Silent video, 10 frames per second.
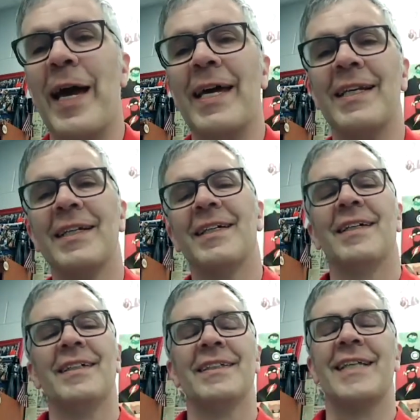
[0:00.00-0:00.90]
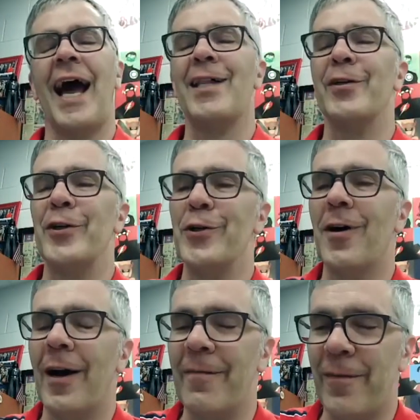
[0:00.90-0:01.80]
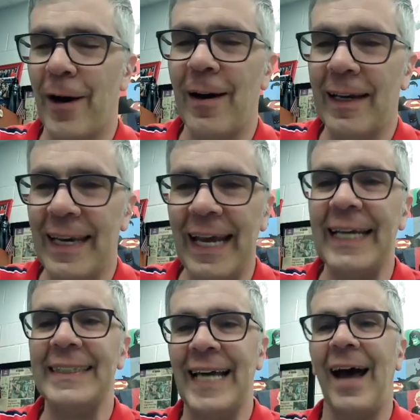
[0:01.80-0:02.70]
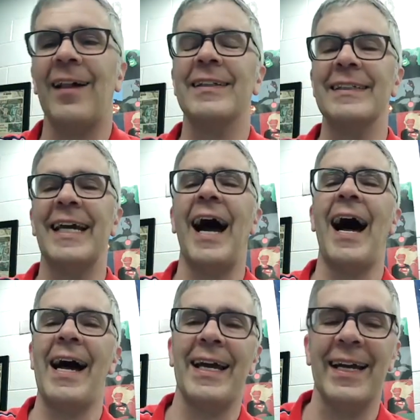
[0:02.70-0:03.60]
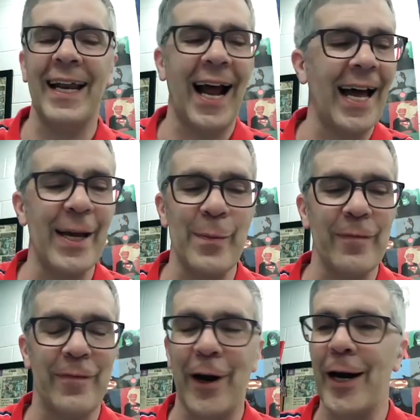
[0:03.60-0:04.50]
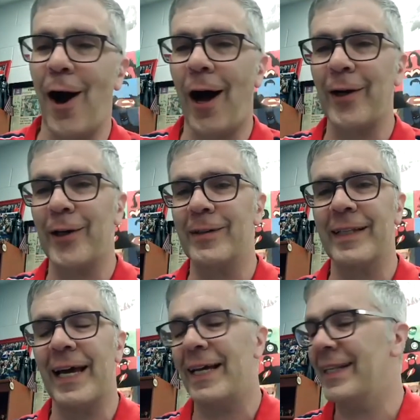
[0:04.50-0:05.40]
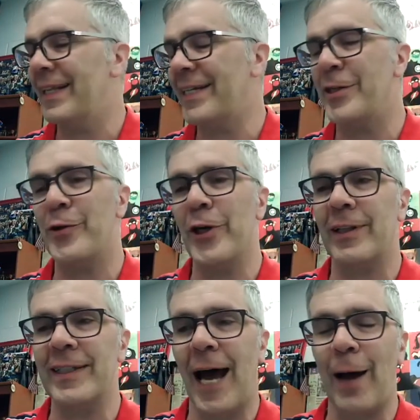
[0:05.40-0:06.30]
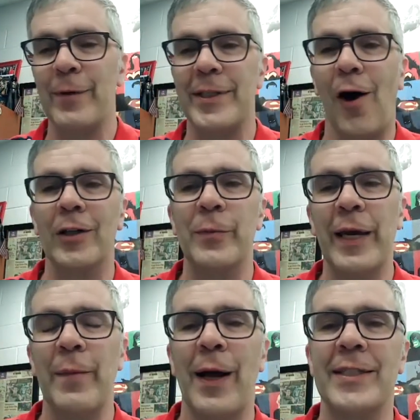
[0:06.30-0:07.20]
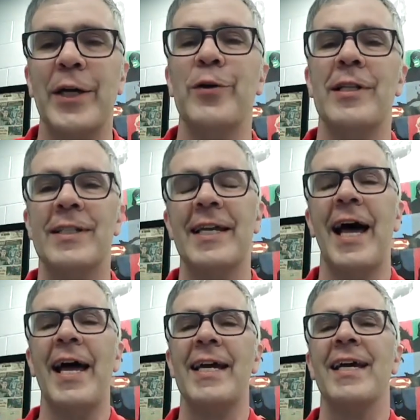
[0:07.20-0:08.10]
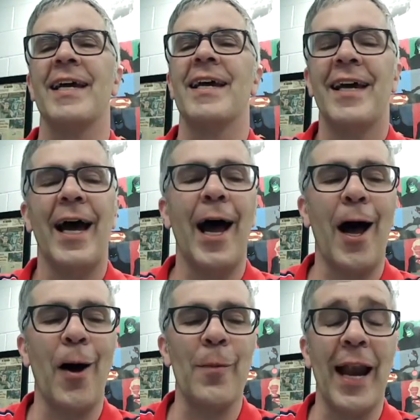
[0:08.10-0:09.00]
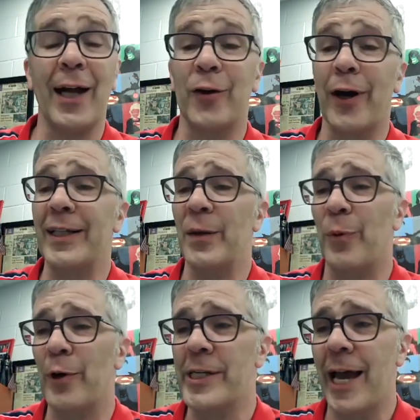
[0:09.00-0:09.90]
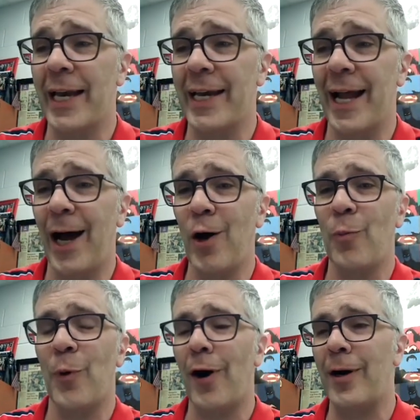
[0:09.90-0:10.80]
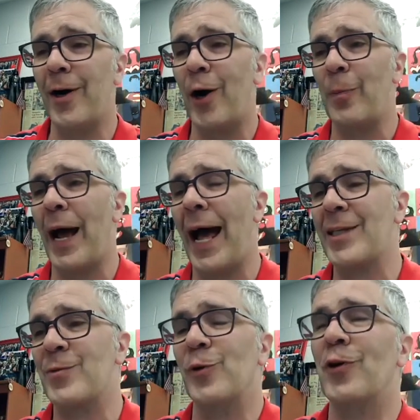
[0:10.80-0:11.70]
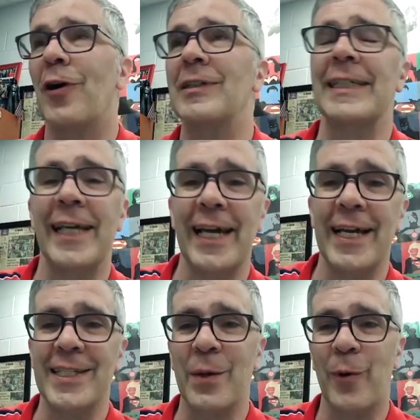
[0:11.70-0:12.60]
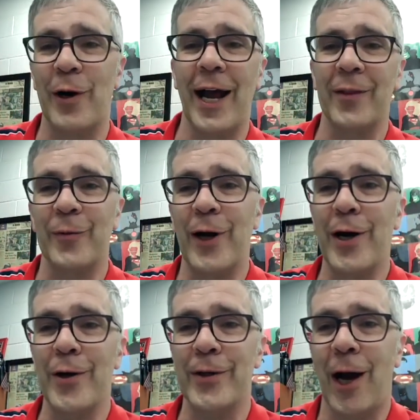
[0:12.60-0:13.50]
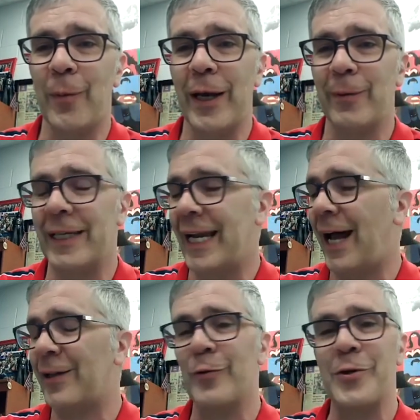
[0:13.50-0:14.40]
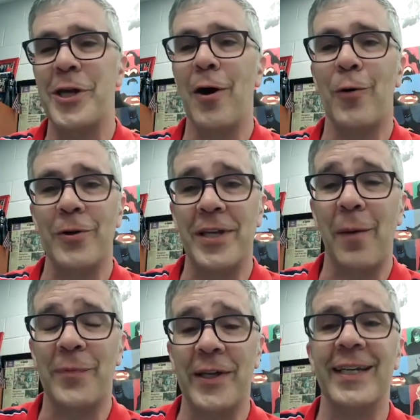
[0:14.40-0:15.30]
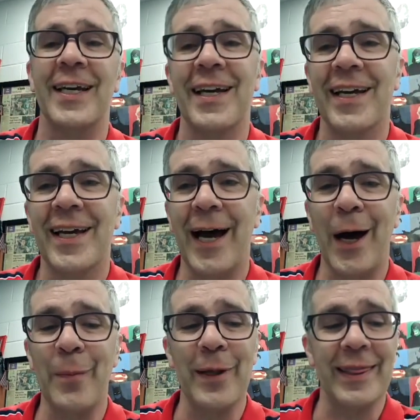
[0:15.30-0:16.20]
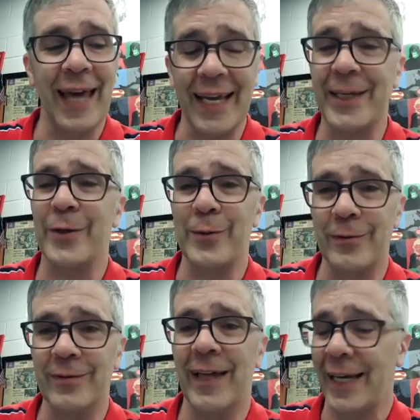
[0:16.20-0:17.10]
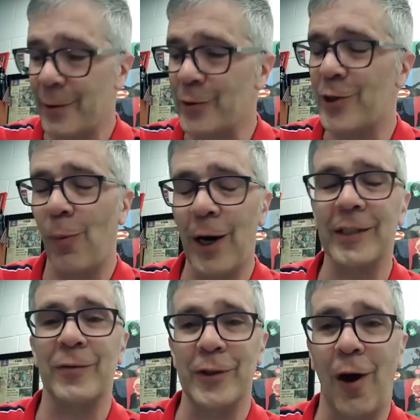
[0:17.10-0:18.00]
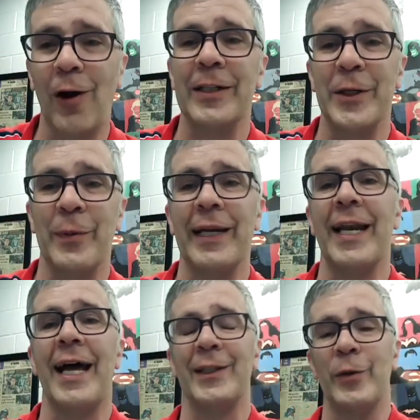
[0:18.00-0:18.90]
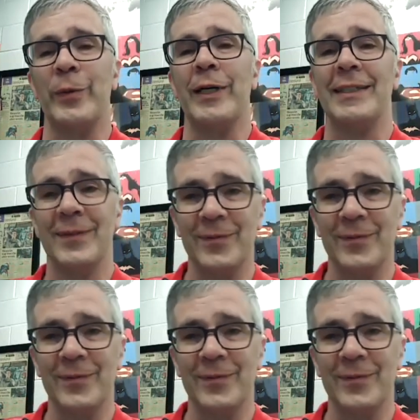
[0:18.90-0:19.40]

man. Skyelor, you are a very neat, talented guy, and I am very honored that that you took the time to talk to me and my students today. Um, and I greatly appreciate it, and I hope our our paths will cross again somewhere down the road, and I'll be able to get out to a show or something. Uh, but thank you. Thank you so much for talking to me today a little bit.